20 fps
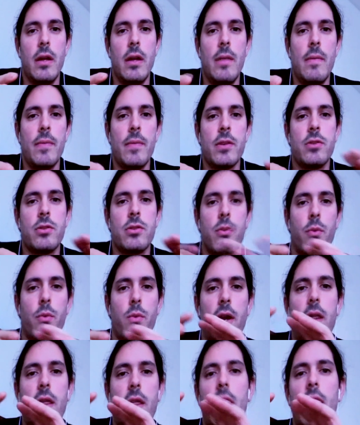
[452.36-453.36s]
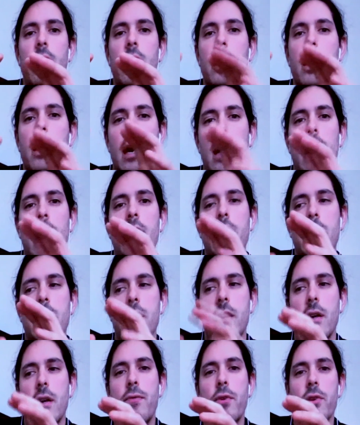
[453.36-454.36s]
So the way that Kali
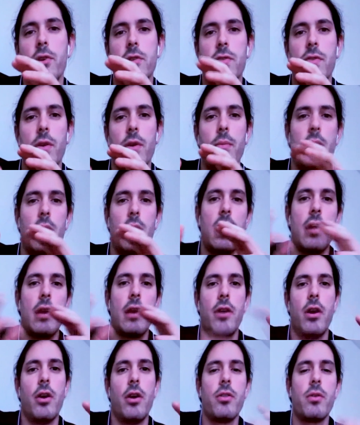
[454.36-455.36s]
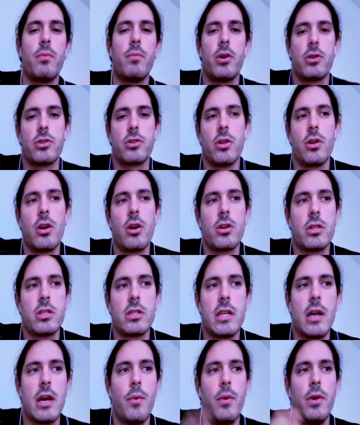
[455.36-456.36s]
differs from a lot of other martial arts is
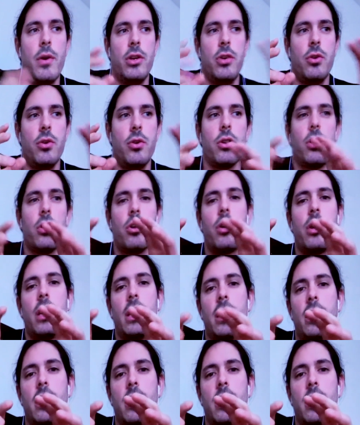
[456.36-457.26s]
that you're learning